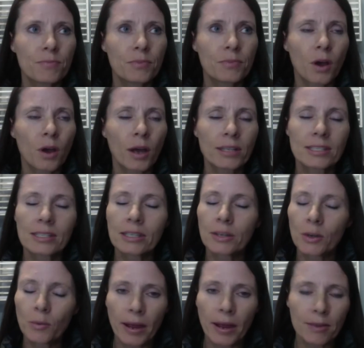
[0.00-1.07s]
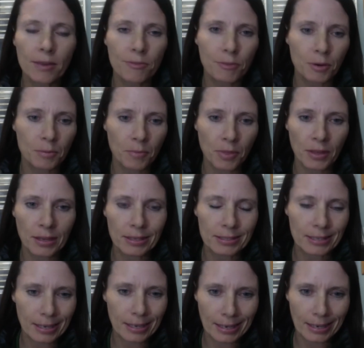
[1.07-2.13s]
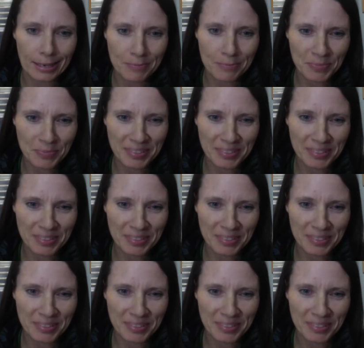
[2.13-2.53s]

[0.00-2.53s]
I steer away from things that are going to,